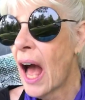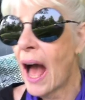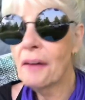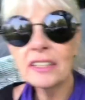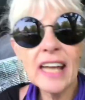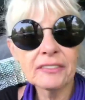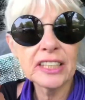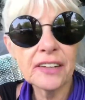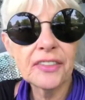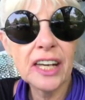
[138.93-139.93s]
I was
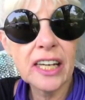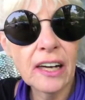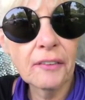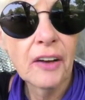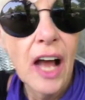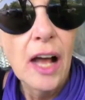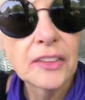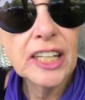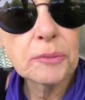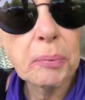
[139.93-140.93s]
actually thinking of
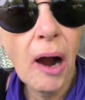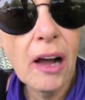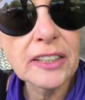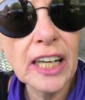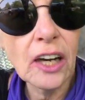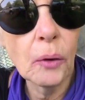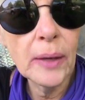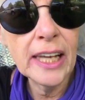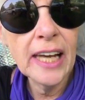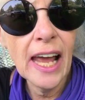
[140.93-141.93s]
these prongs that go in,